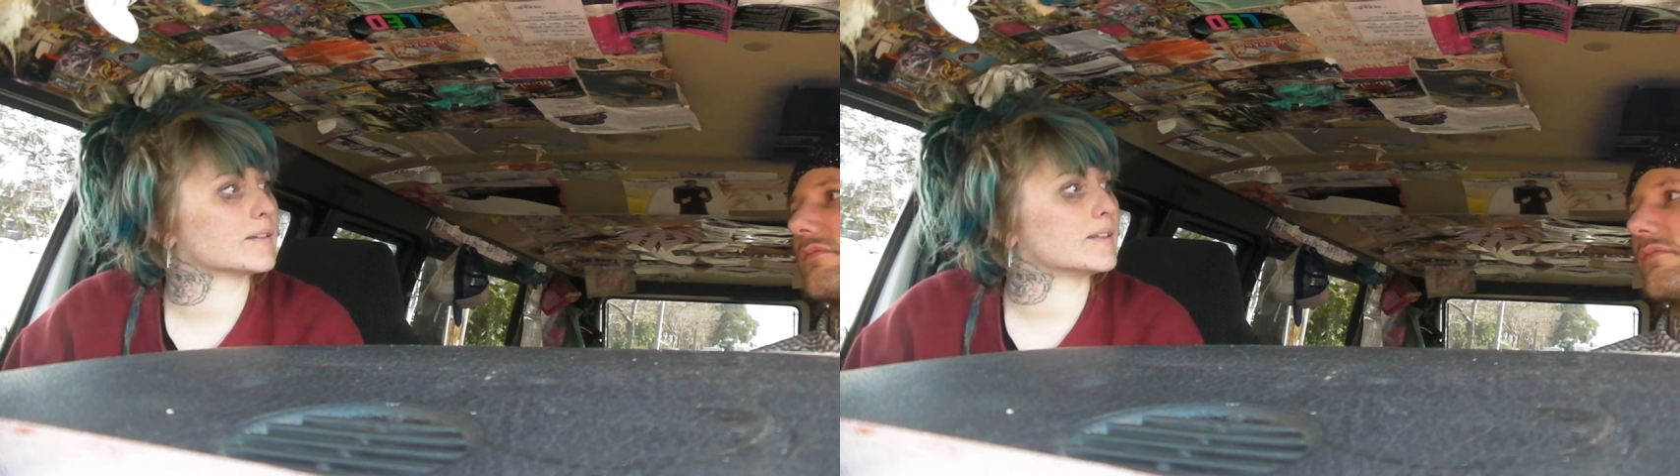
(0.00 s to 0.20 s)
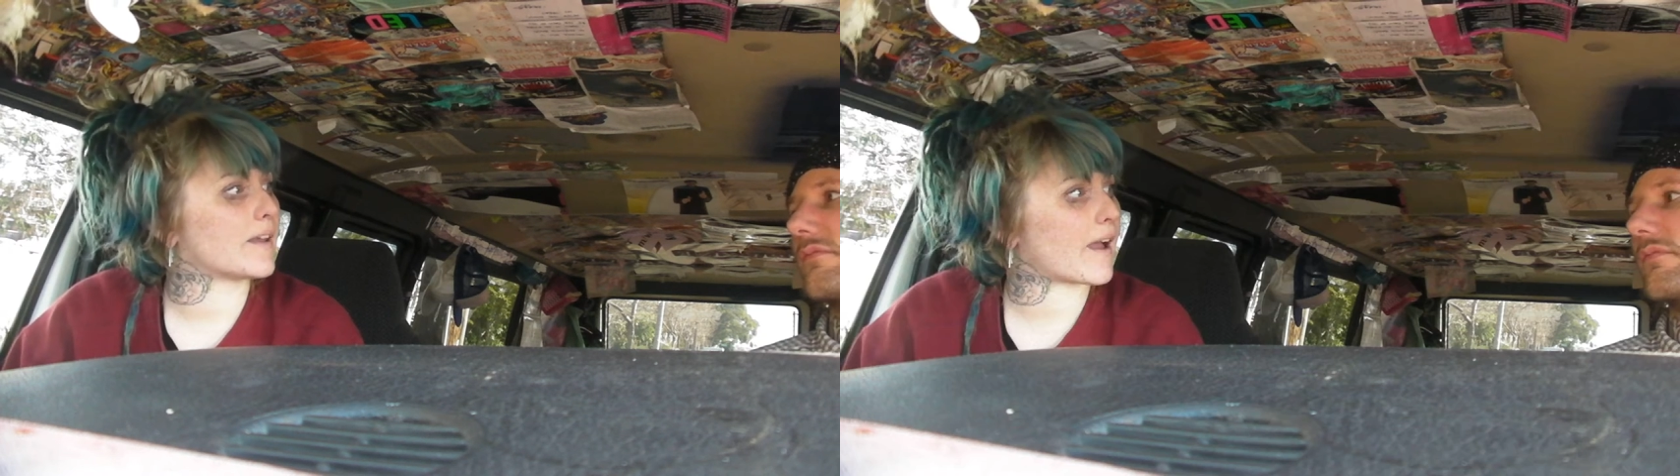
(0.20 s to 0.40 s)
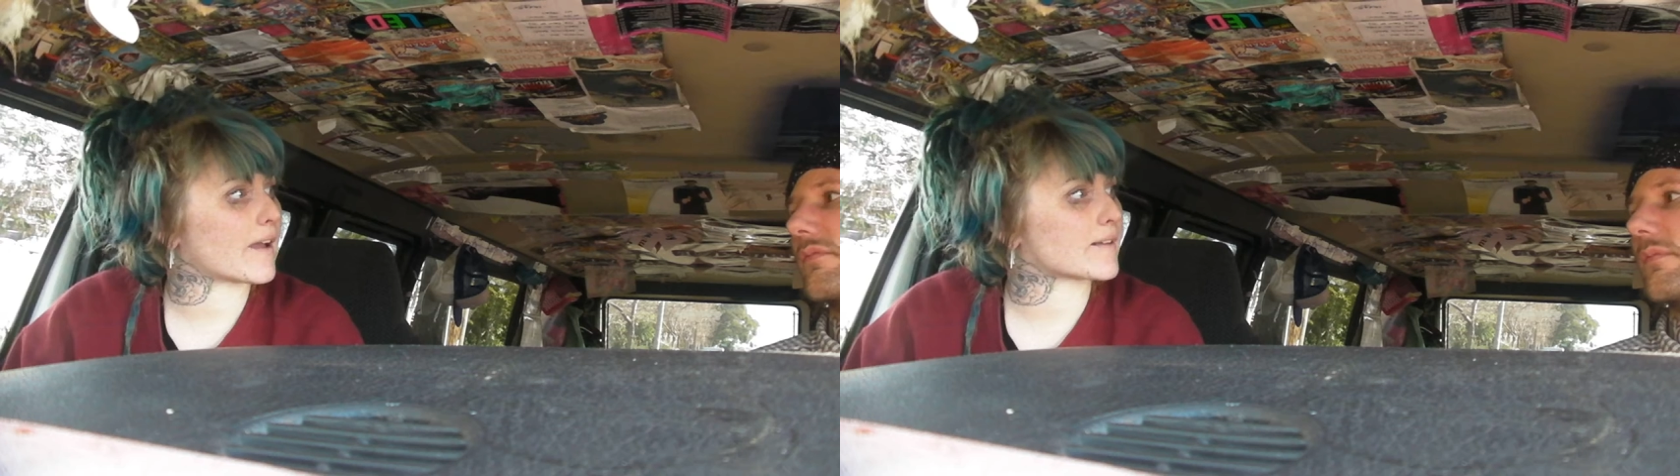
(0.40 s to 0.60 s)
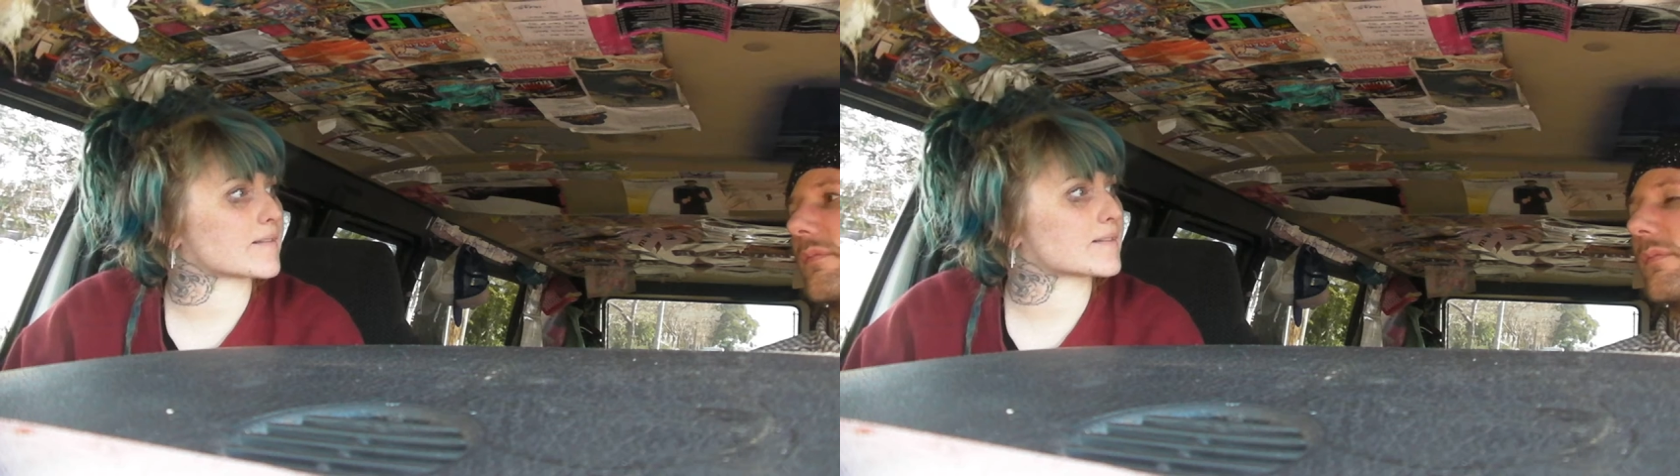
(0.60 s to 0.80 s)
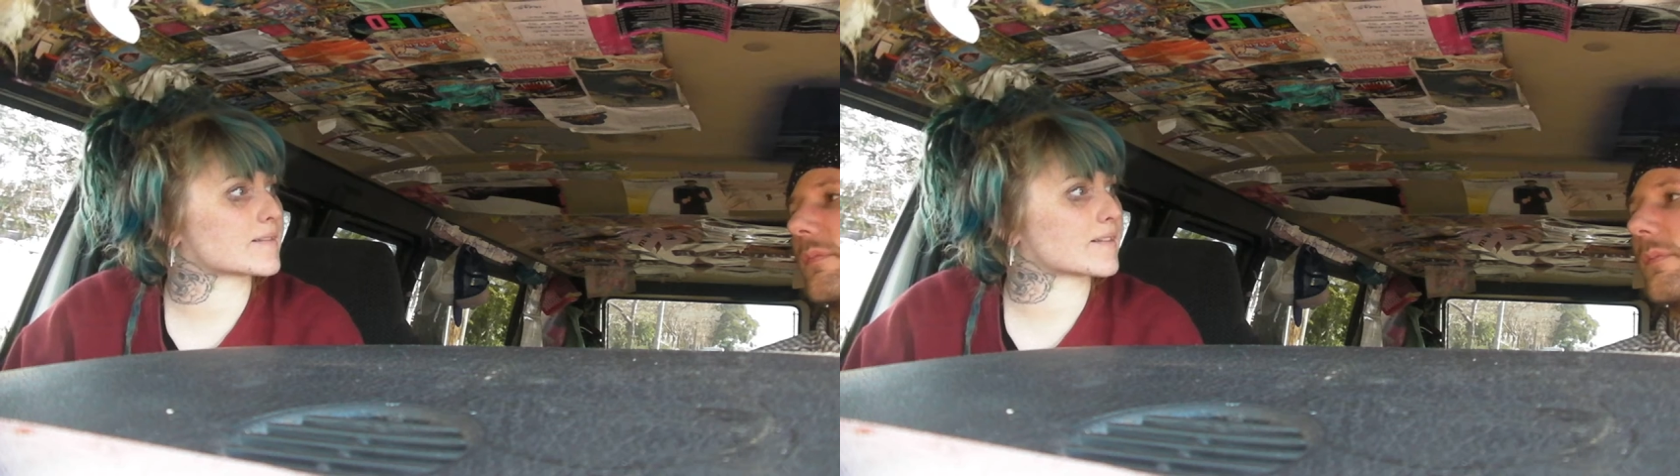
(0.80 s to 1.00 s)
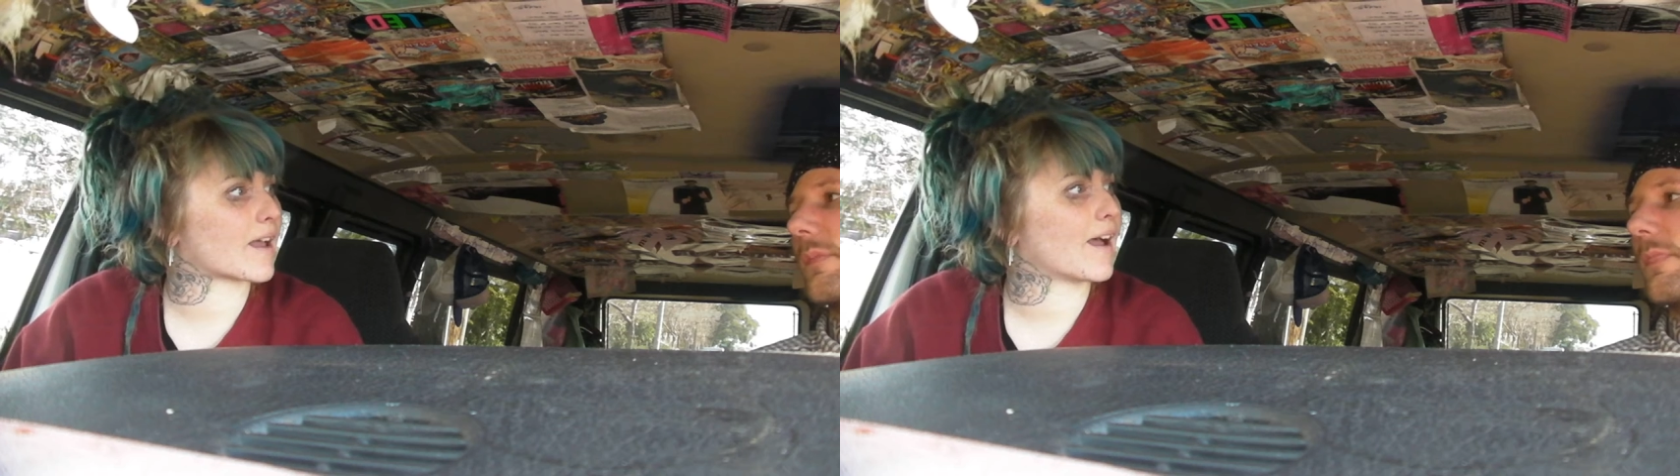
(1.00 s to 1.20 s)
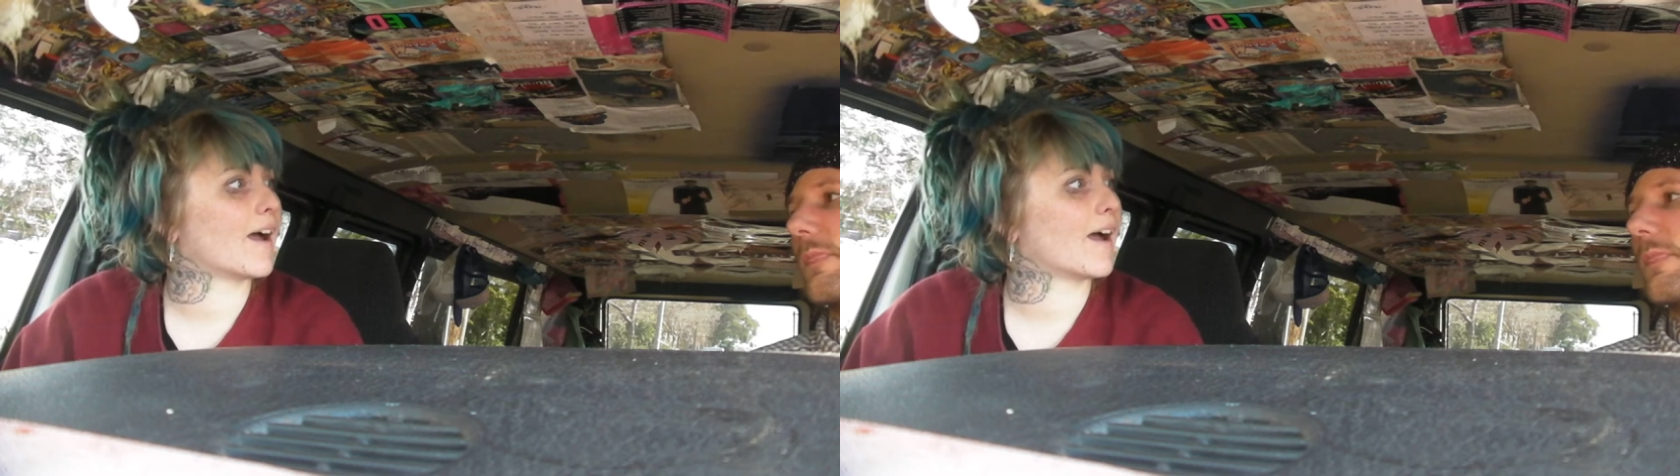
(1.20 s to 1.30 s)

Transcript: yes